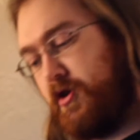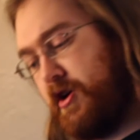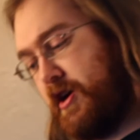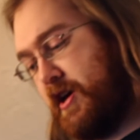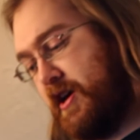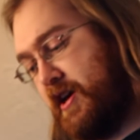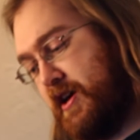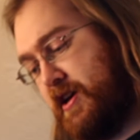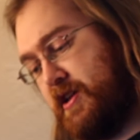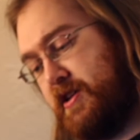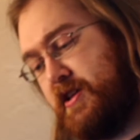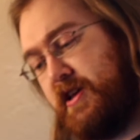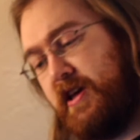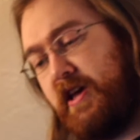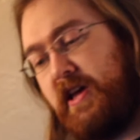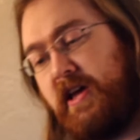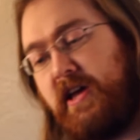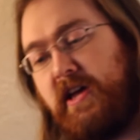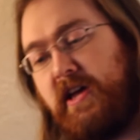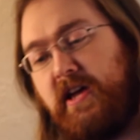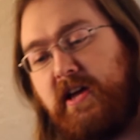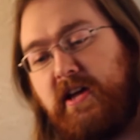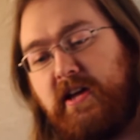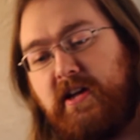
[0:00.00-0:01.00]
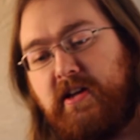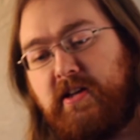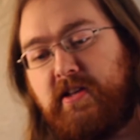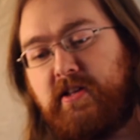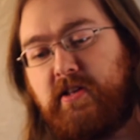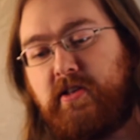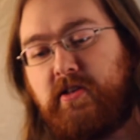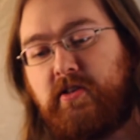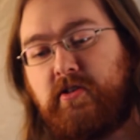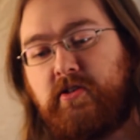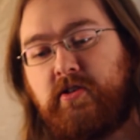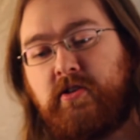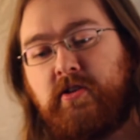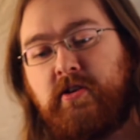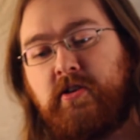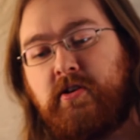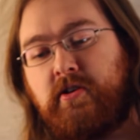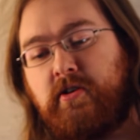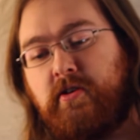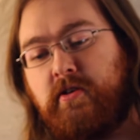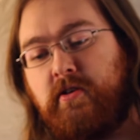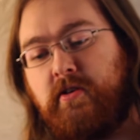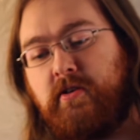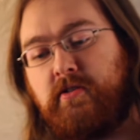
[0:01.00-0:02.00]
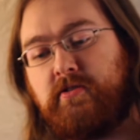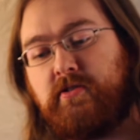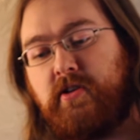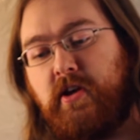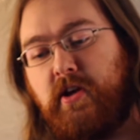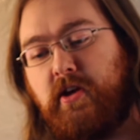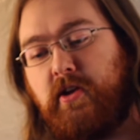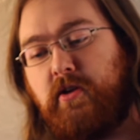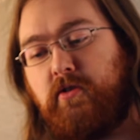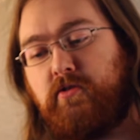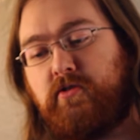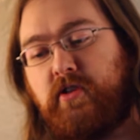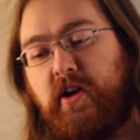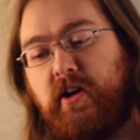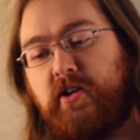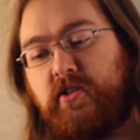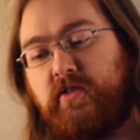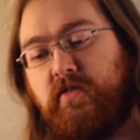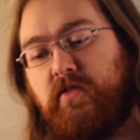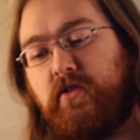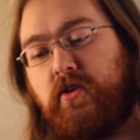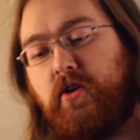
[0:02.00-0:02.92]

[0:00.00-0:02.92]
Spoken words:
ahead and take your decks of